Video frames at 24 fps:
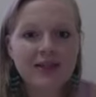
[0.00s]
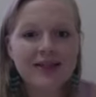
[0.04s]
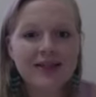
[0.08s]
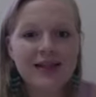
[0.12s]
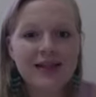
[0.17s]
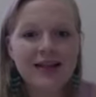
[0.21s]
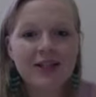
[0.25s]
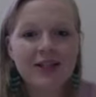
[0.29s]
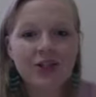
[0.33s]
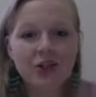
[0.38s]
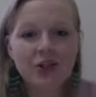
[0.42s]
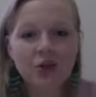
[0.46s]
they
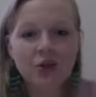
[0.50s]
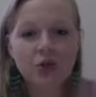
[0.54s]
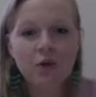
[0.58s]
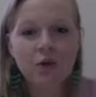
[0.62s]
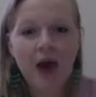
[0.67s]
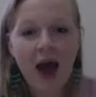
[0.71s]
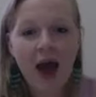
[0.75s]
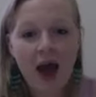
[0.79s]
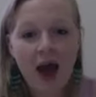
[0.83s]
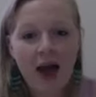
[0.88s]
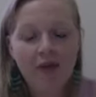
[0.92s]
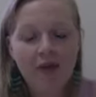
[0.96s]
do
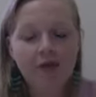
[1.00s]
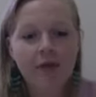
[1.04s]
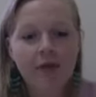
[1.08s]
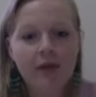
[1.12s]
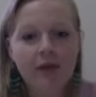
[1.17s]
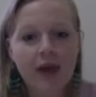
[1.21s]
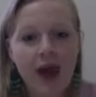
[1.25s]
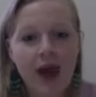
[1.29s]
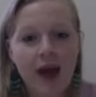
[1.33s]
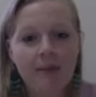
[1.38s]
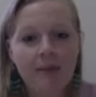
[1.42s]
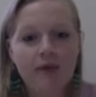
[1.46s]
have
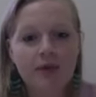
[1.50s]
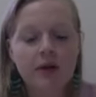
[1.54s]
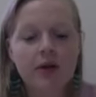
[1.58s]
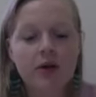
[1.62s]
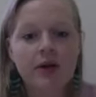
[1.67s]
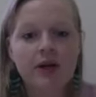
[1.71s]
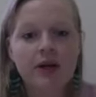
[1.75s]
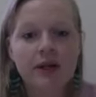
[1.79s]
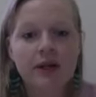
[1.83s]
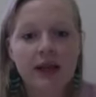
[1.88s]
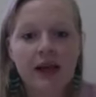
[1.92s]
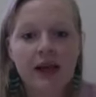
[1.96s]

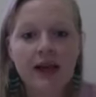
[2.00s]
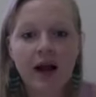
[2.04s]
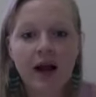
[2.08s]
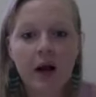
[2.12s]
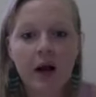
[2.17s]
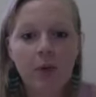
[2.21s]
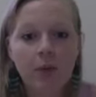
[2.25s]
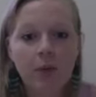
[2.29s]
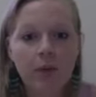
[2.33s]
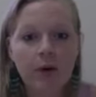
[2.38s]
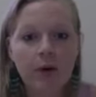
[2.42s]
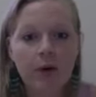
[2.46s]
vocabulary laid
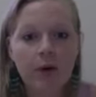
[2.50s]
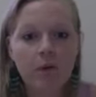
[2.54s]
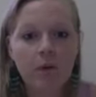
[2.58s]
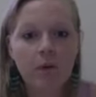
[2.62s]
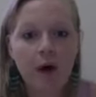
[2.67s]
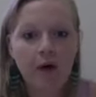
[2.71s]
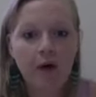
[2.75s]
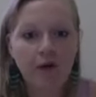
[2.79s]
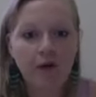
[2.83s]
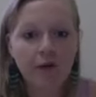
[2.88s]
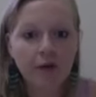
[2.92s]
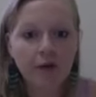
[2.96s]
out pretty
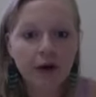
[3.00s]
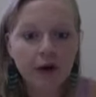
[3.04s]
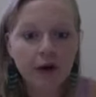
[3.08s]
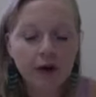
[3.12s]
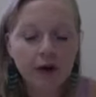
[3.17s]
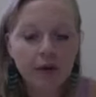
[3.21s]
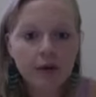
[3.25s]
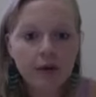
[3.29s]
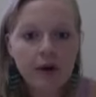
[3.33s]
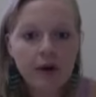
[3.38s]
well for you.